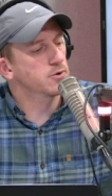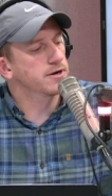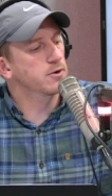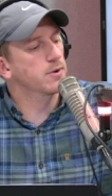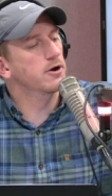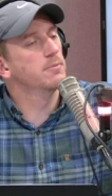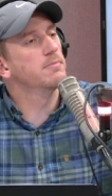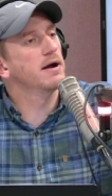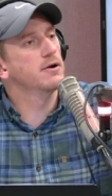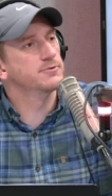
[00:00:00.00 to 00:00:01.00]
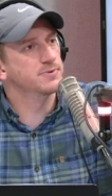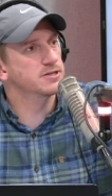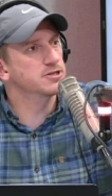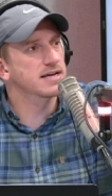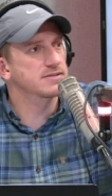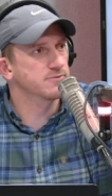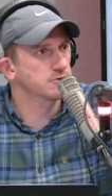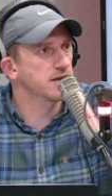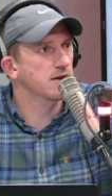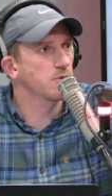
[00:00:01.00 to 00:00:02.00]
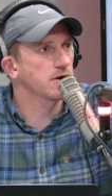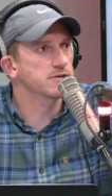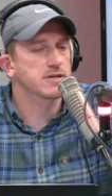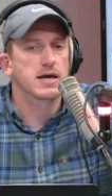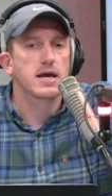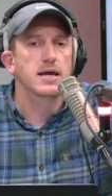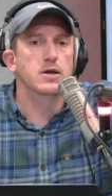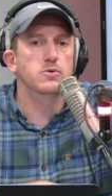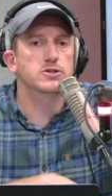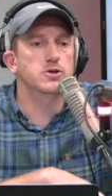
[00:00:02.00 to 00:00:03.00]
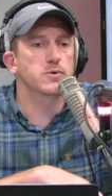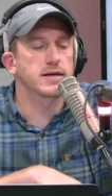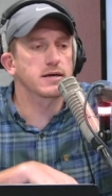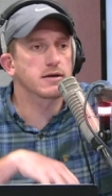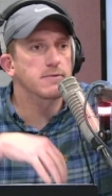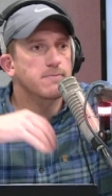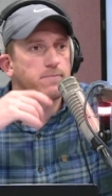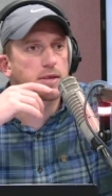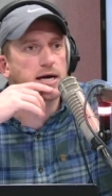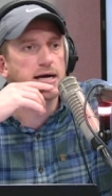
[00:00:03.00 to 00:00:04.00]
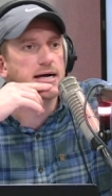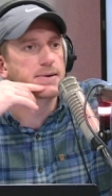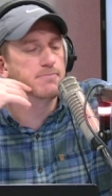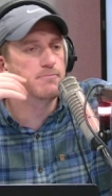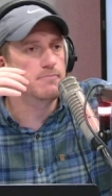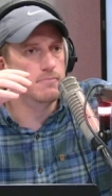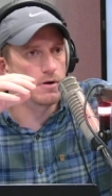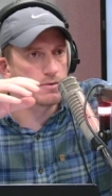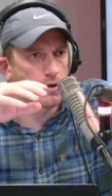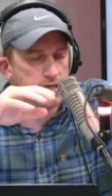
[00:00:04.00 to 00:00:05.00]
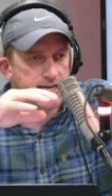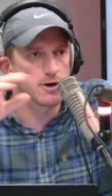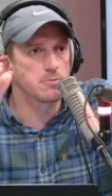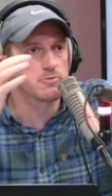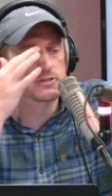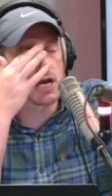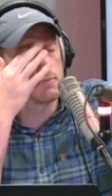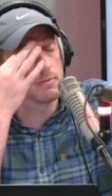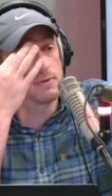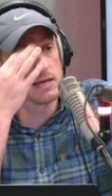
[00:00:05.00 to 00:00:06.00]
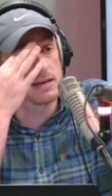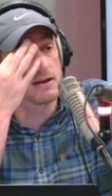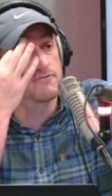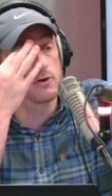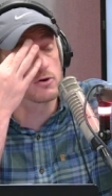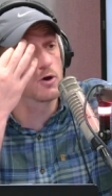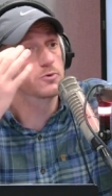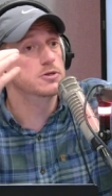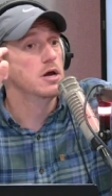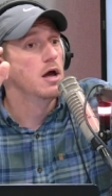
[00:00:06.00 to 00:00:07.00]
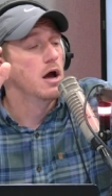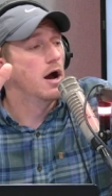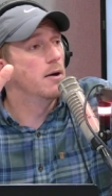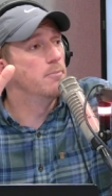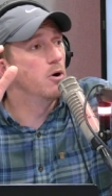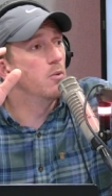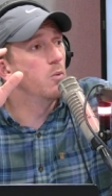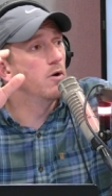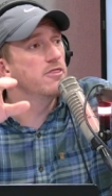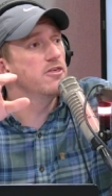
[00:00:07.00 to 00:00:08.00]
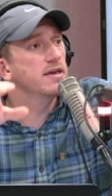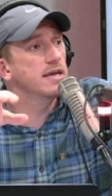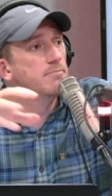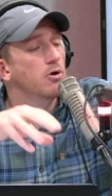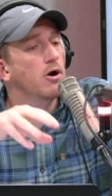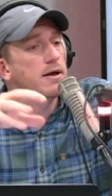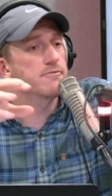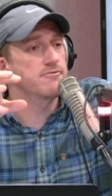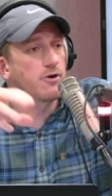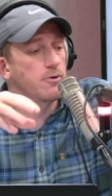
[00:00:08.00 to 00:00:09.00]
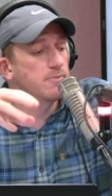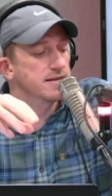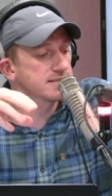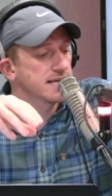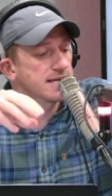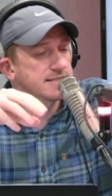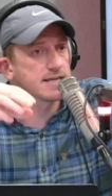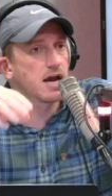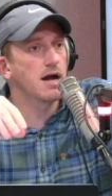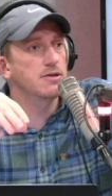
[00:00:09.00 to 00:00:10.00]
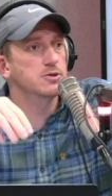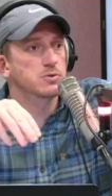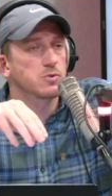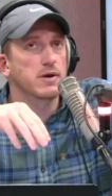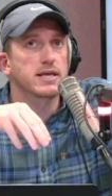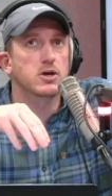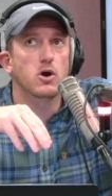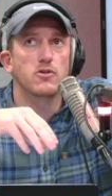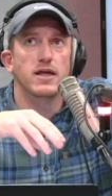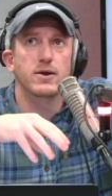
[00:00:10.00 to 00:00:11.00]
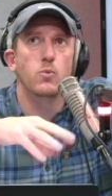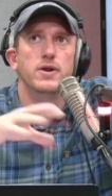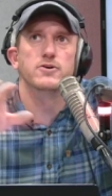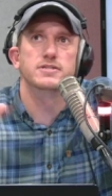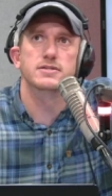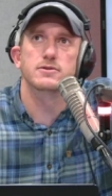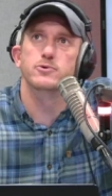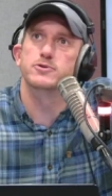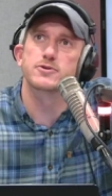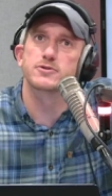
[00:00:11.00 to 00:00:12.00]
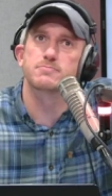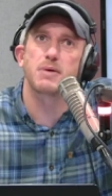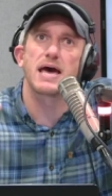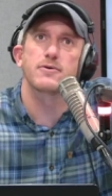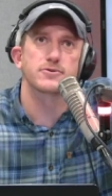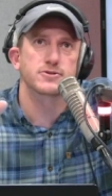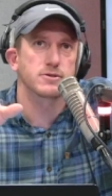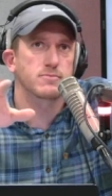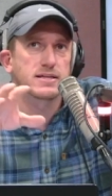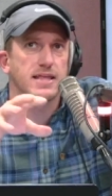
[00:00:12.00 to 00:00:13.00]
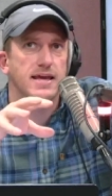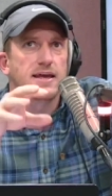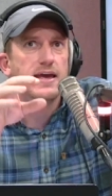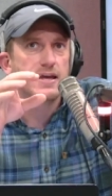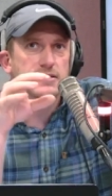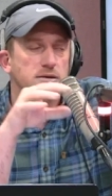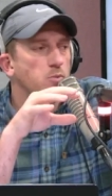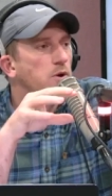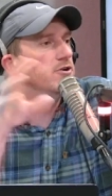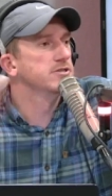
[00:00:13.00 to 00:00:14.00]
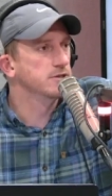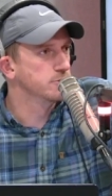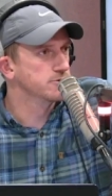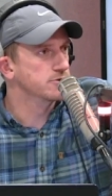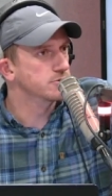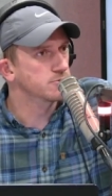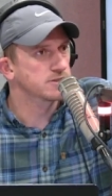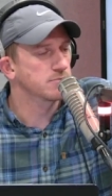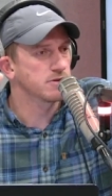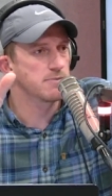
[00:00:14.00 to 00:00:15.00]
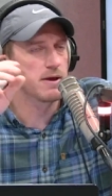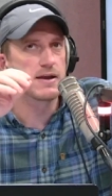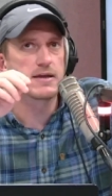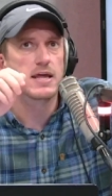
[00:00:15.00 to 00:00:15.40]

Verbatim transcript: here when urban meyer was with the jacksonville jaguars he was doing uh, a terrible job at being an nfl coach uh, but one thing he brought from his days in college was what he called like winners and losers battles or something like that it's not winners and losers was something about it